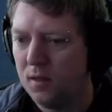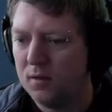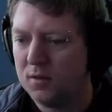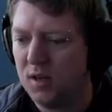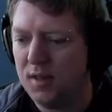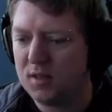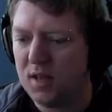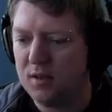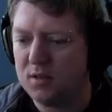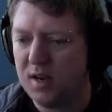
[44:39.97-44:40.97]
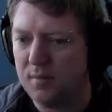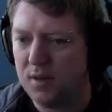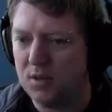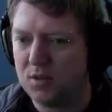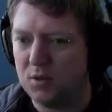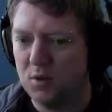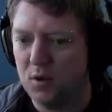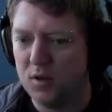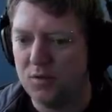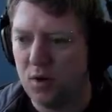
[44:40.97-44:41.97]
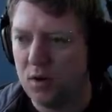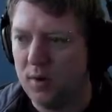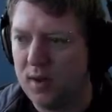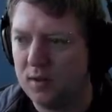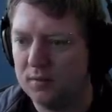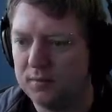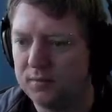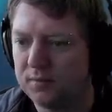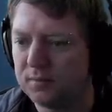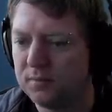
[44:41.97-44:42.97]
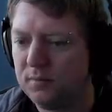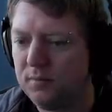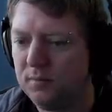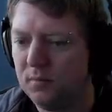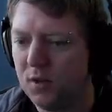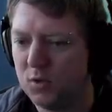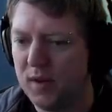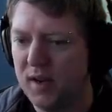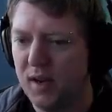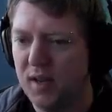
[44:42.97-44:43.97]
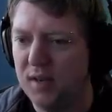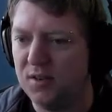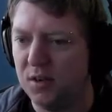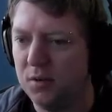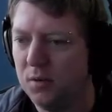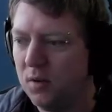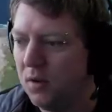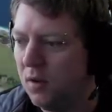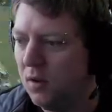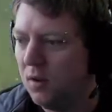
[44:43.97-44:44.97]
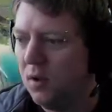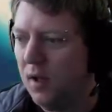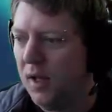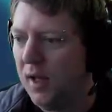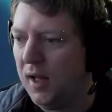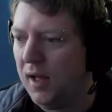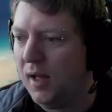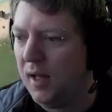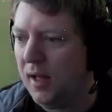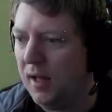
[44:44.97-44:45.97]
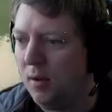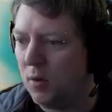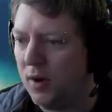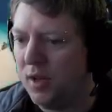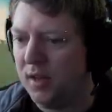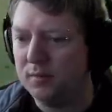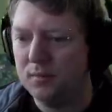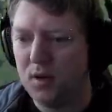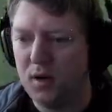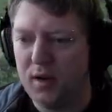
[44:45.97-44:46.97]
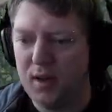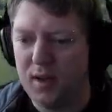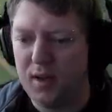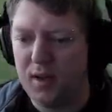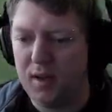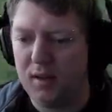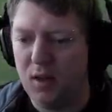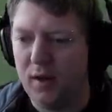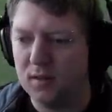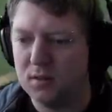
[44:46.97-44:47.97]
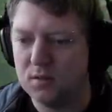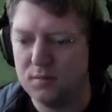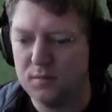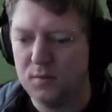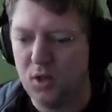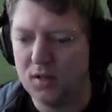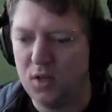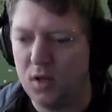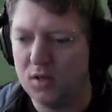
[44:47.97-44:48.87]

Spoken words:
So let's go set up these 2 lines right quick. Because we're going to need to. What do I need? I need lines. Lines.